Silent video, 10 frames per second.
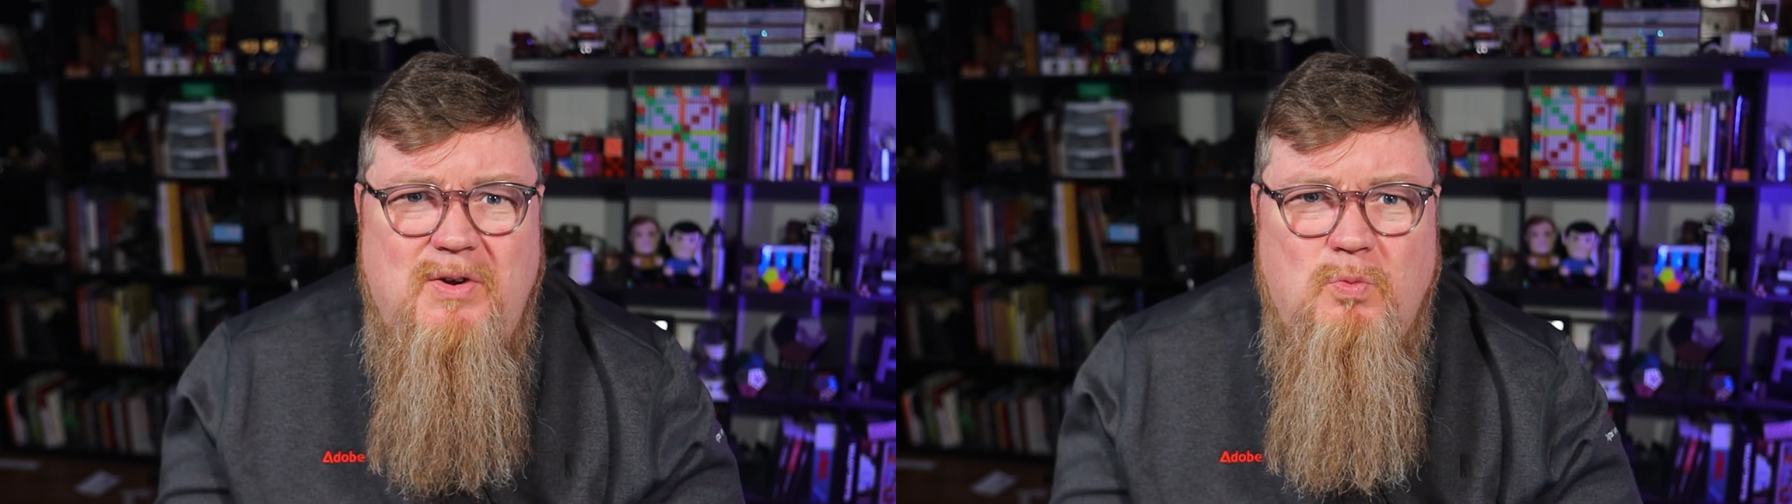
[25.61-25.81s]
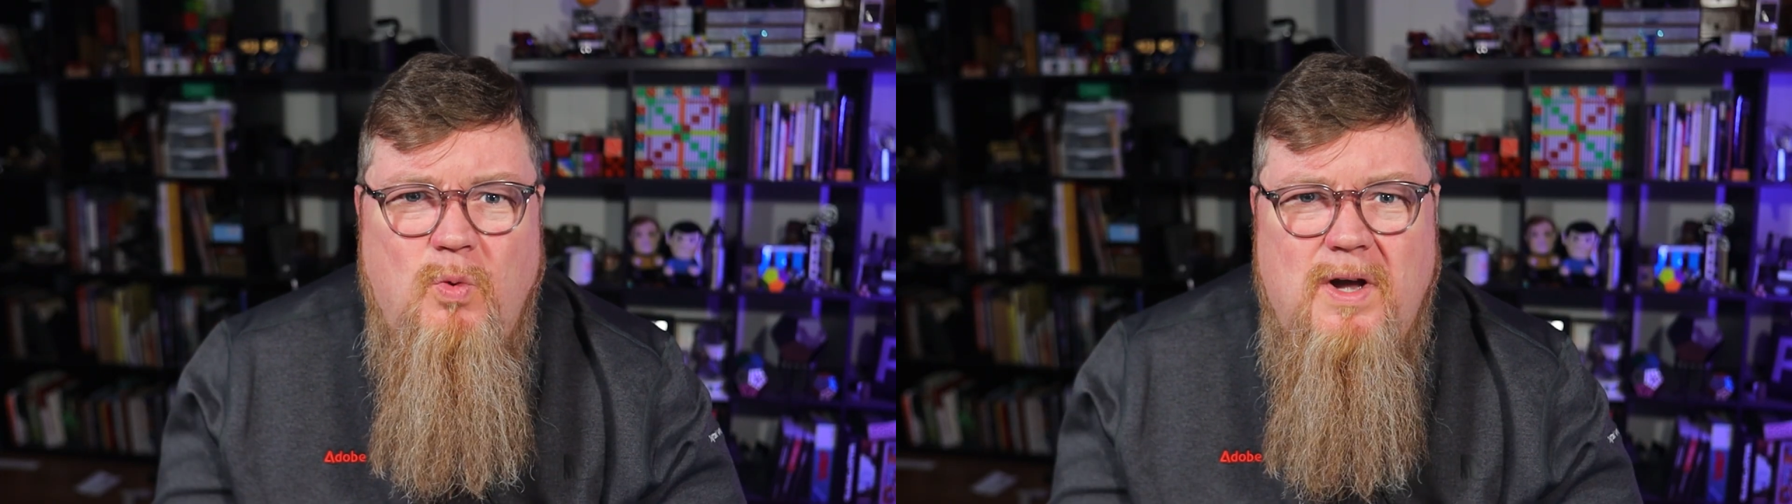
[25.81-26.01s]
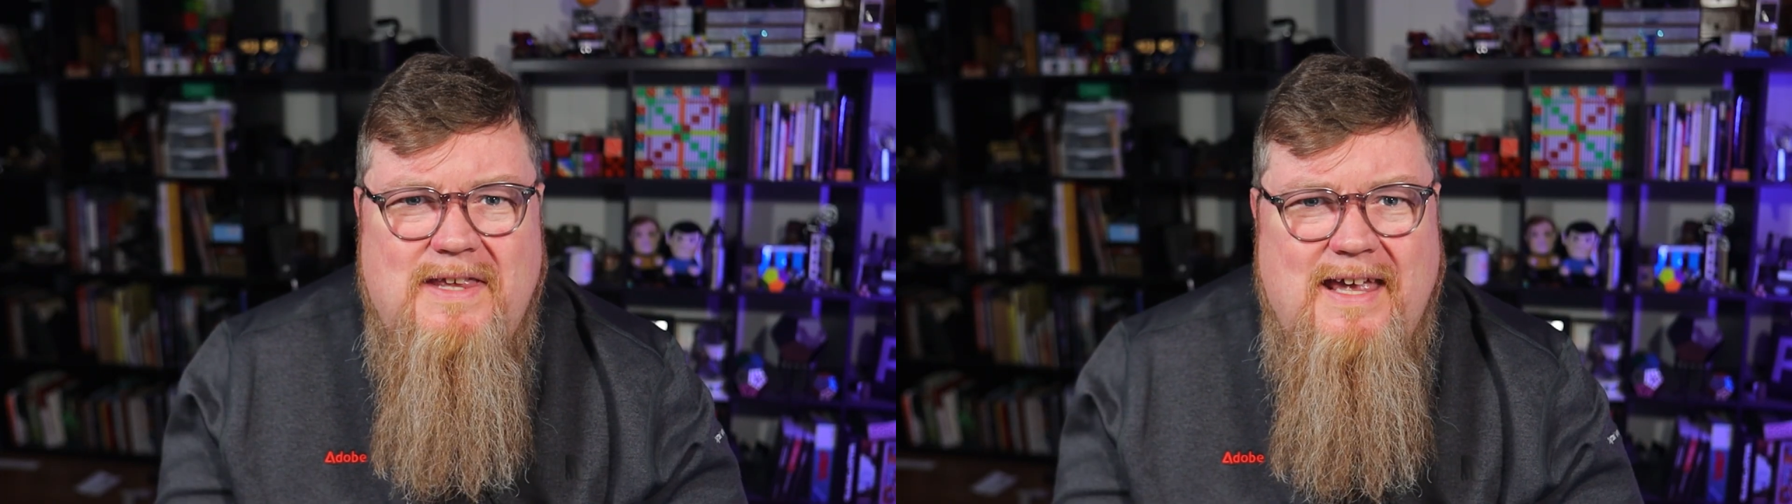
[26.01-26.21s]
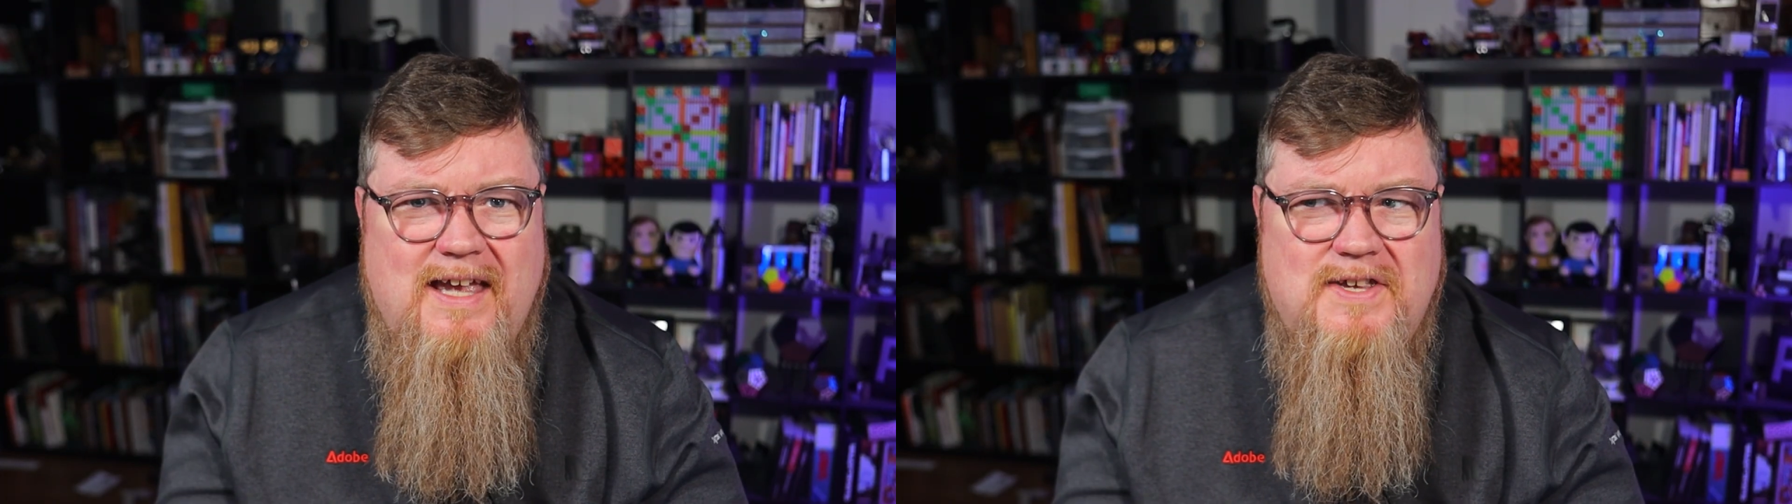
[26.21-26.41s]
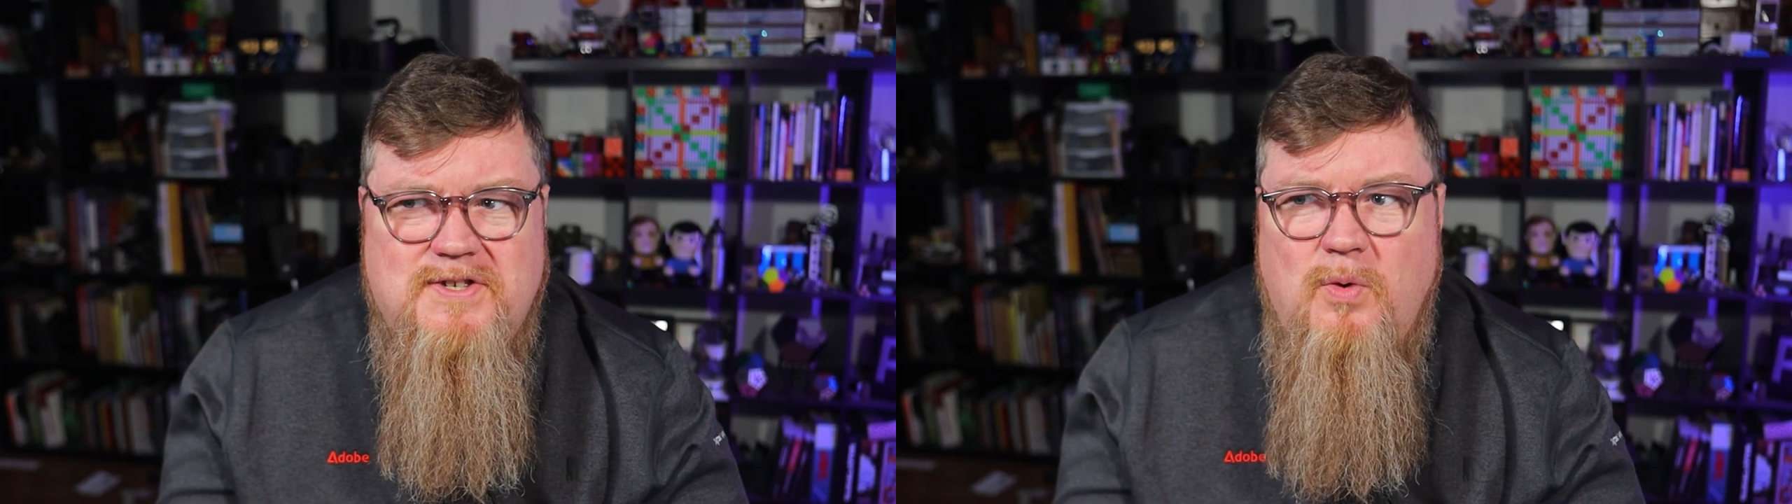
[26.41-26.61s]
what the
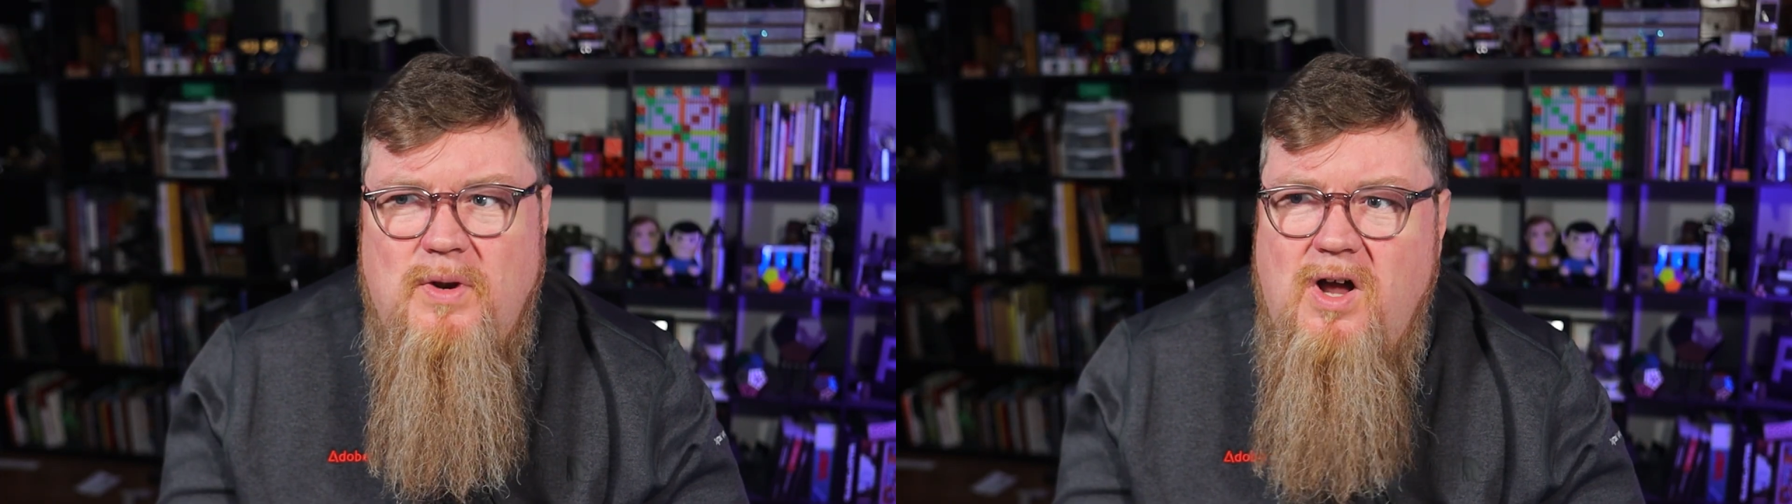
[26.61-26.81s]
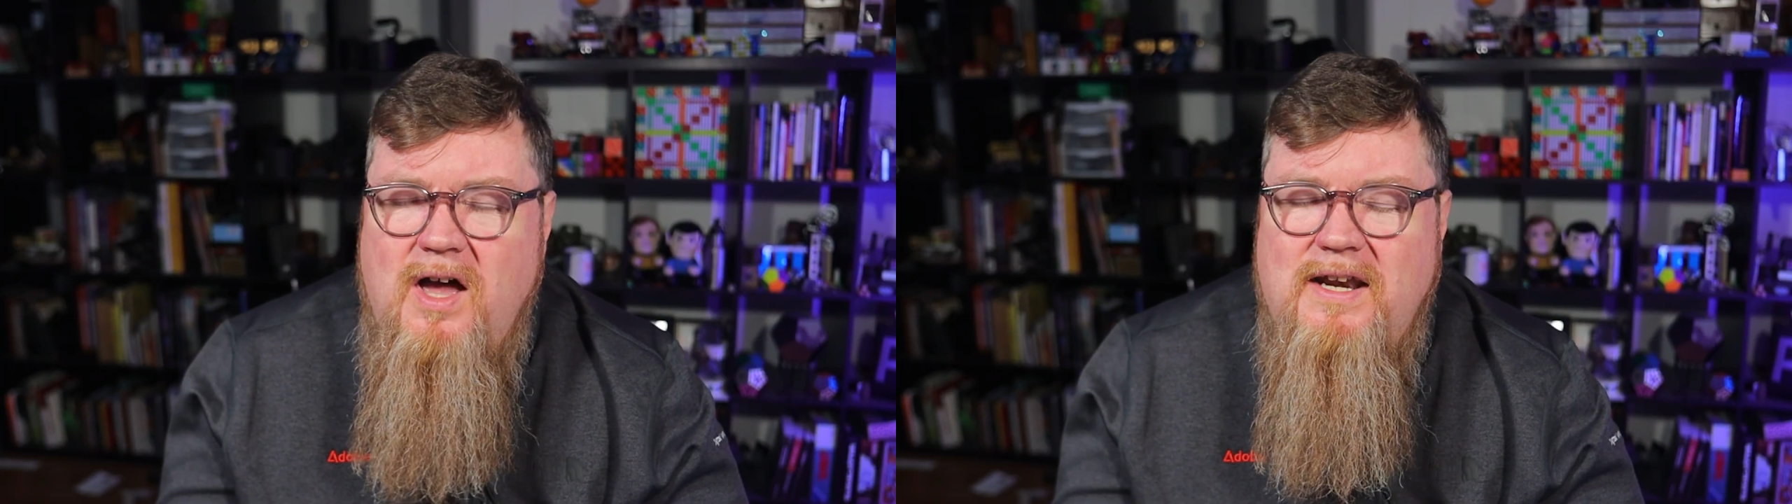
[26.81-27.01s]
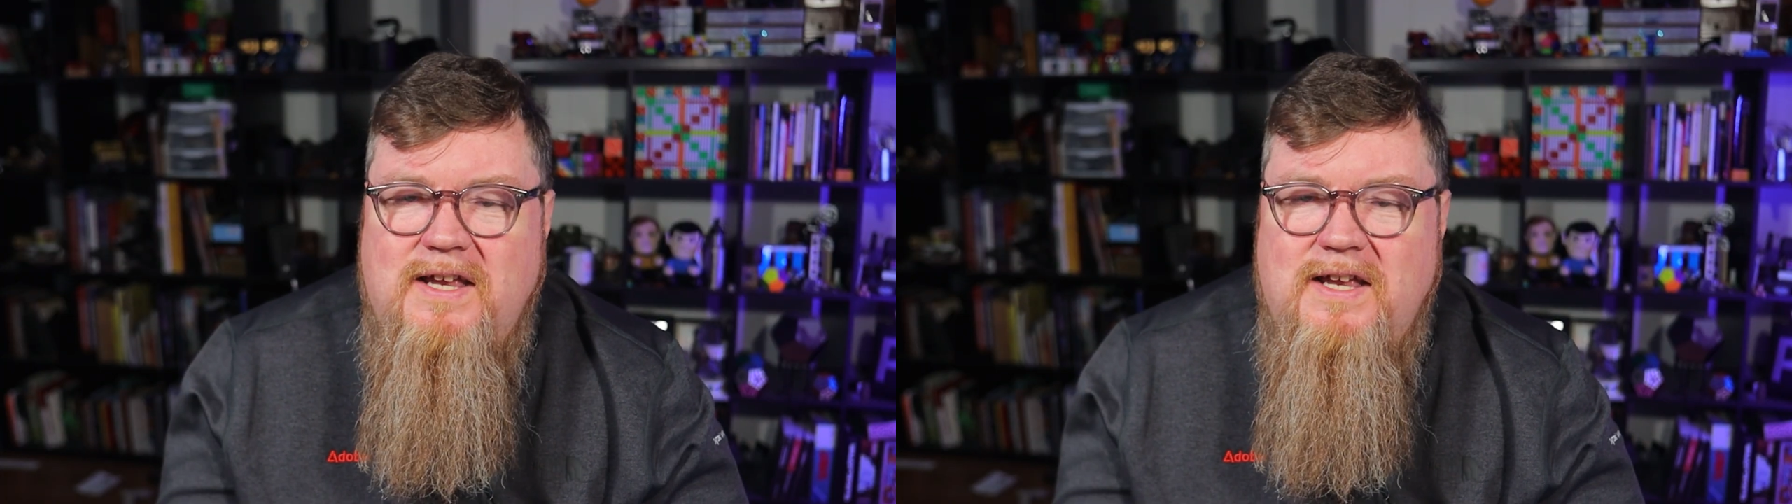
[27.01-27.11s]
heck is going on